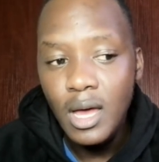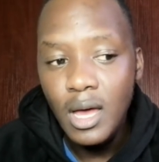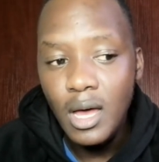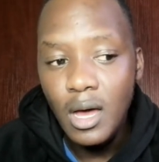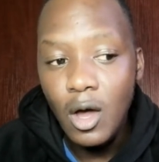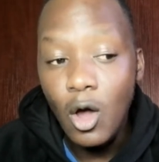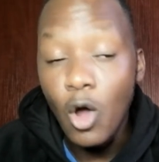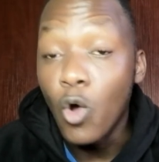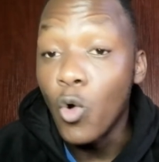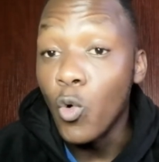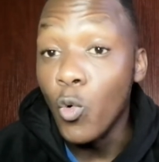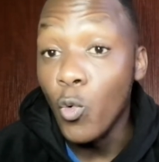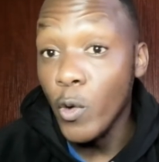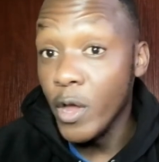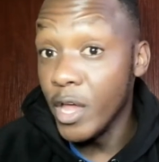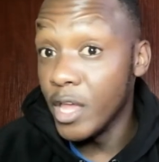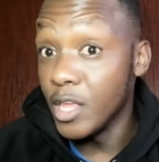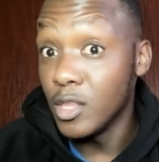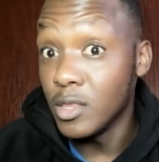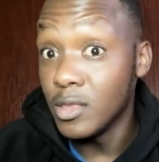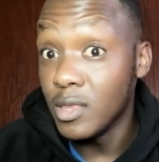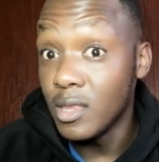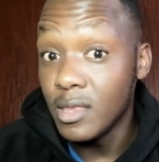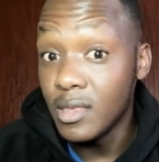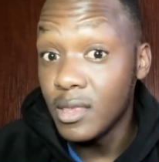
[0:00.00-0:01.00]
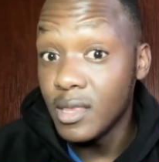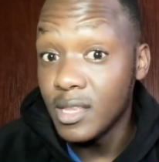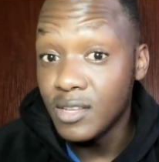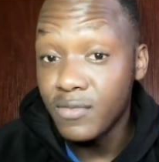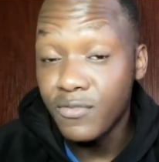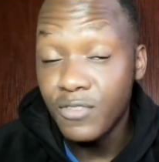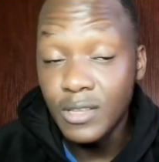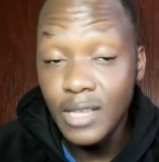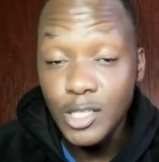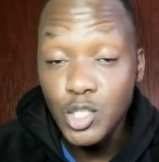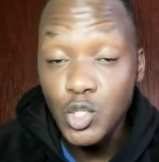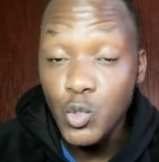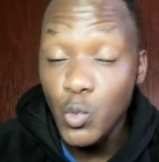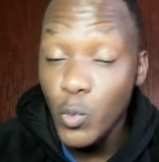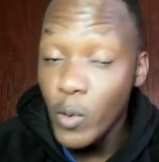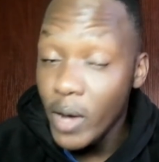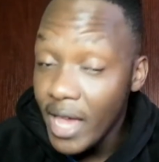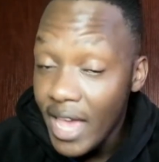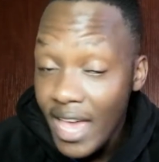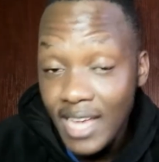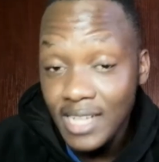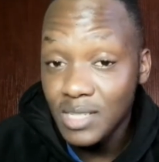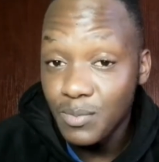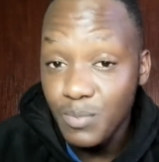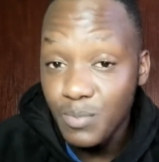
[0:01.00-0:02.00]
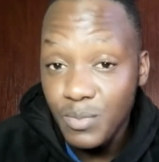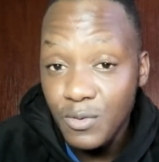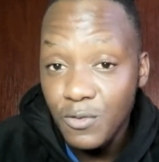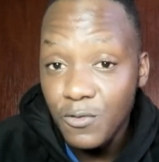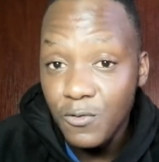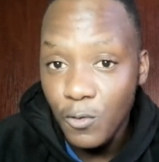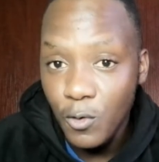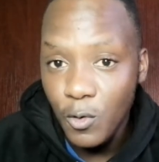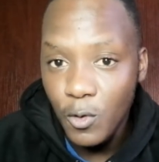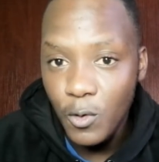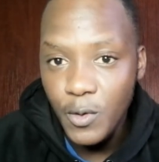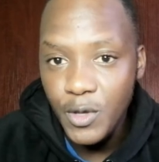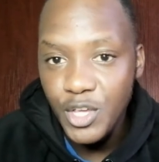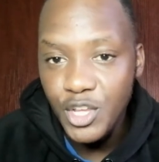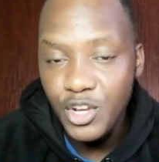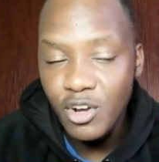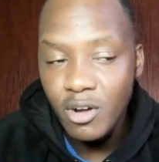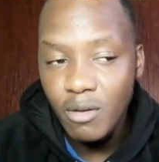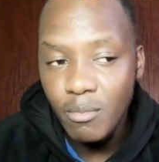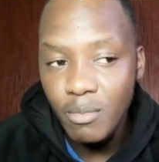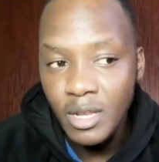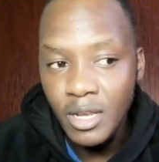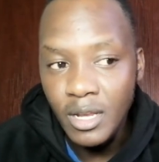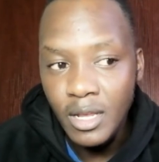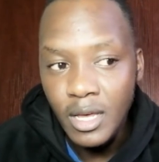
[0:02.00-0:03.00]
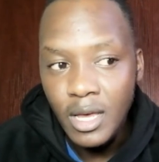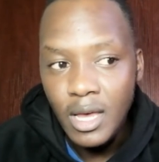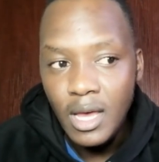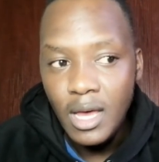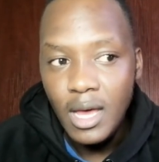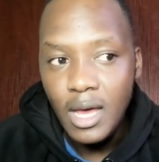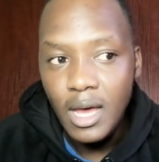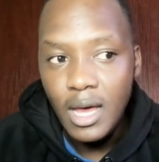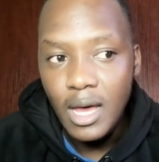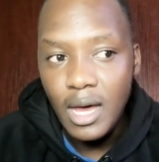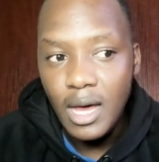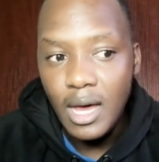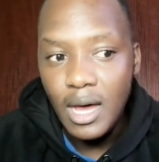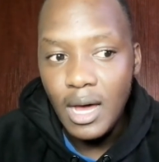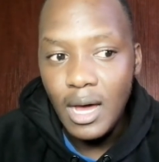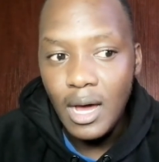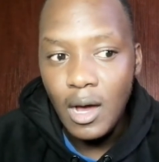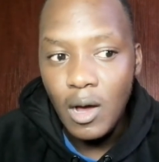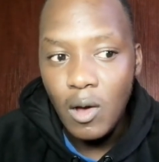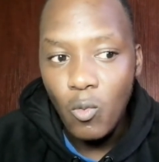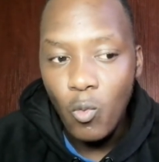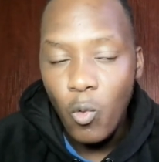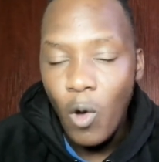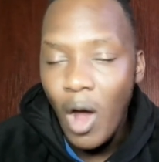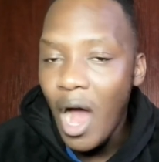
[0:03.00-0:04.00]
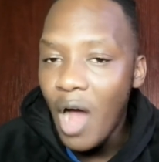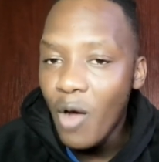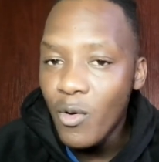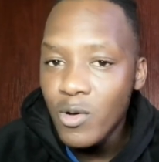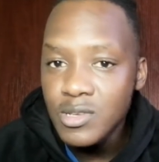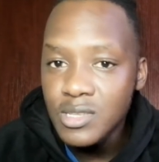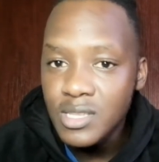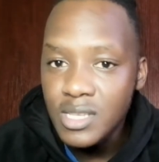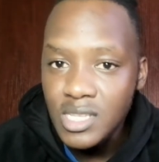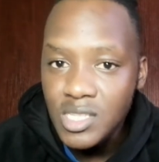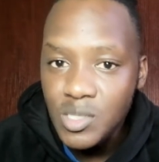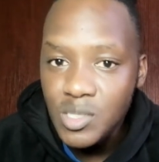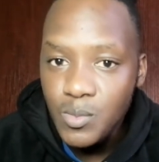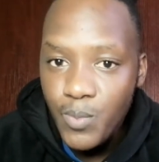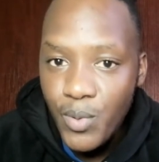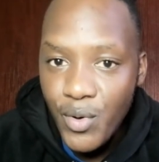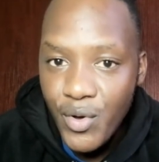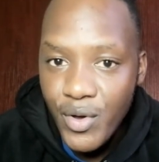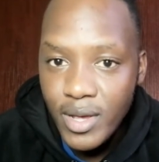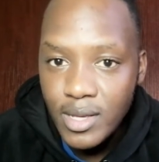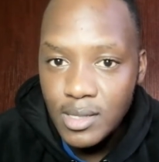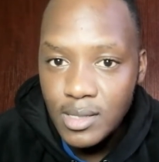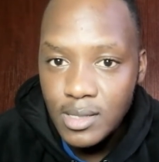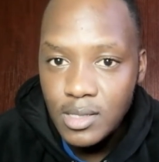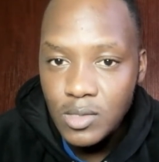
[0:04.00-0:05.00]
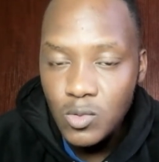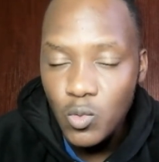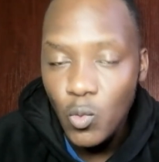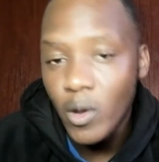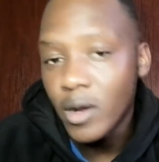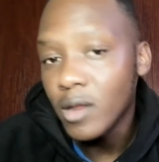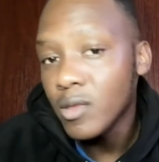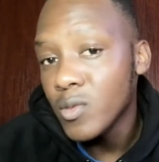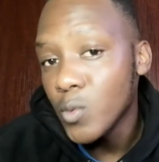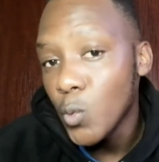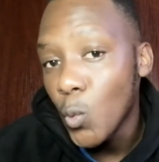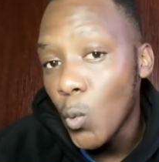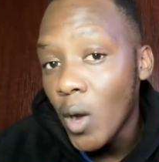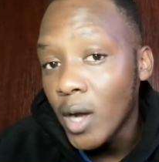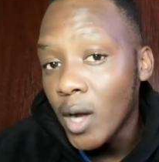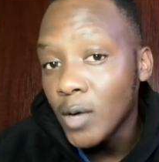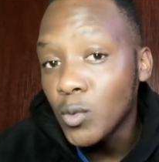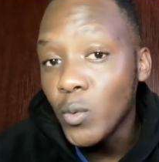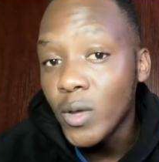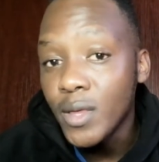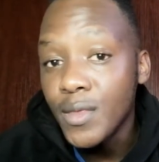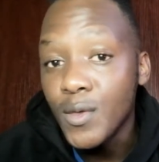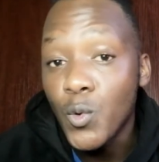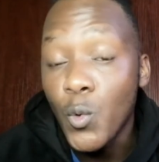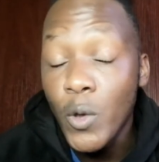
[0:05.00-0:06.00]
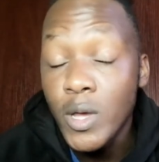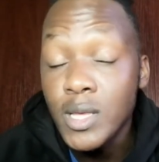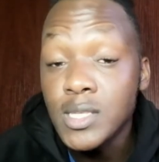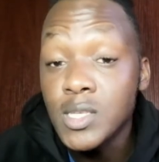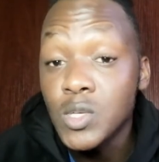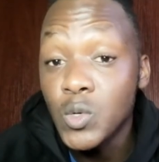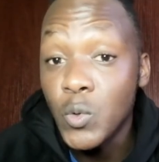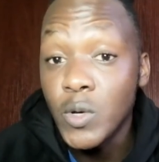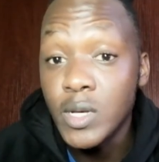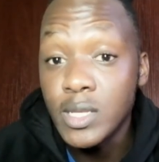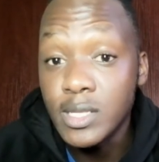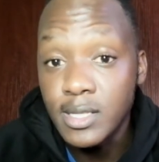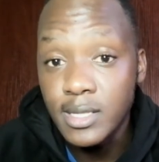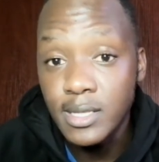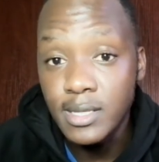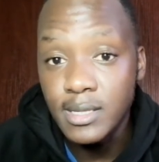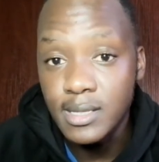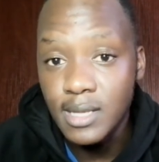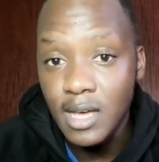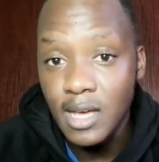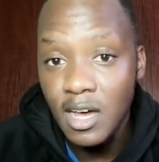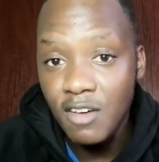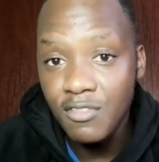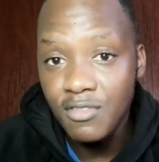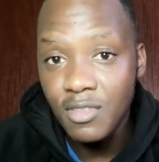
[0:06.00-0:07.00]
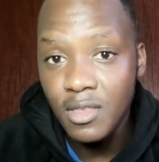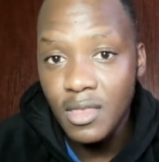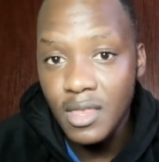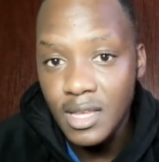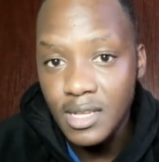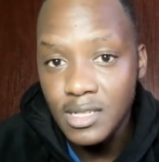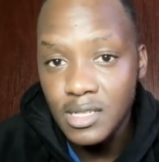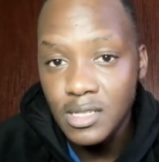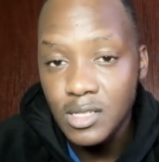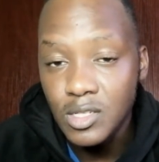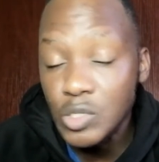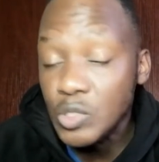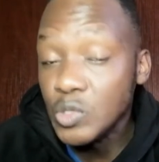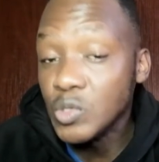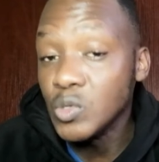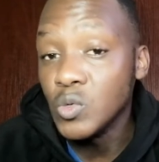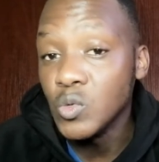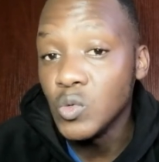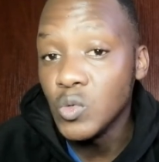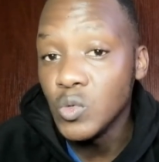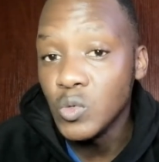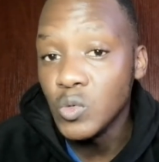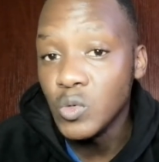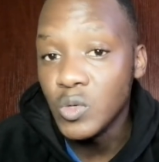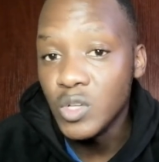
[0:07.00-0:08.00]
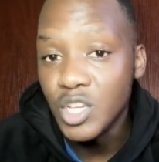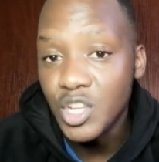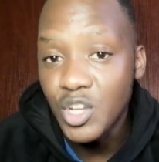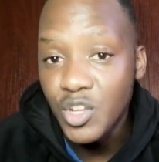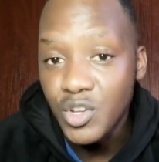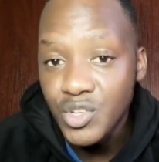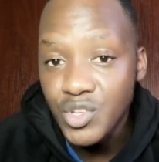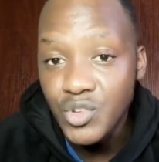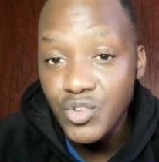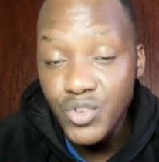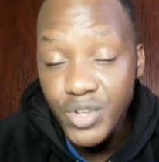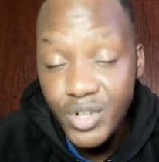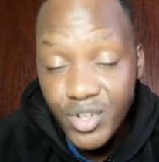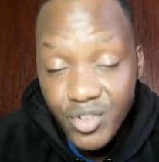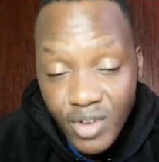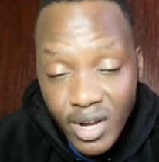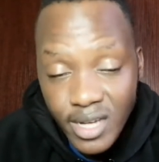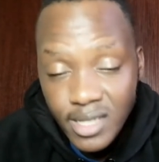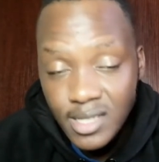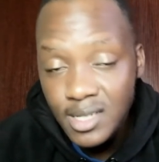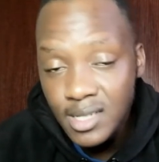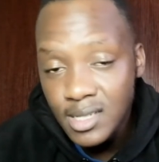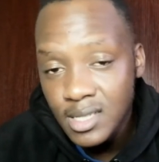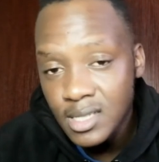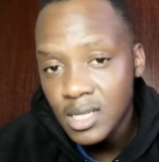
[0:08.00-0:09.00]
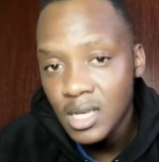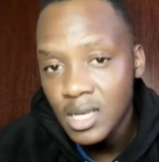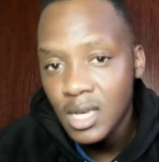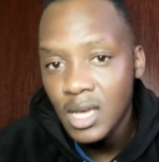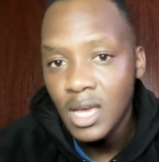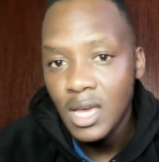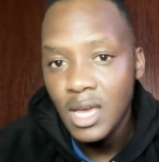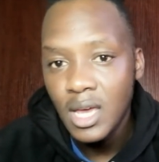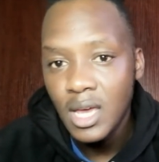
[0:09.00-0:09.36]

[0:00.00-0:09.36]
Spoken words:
or the field that you were at before? You know what I mean? How was the experience? What were the consequences after that? Do you regret it?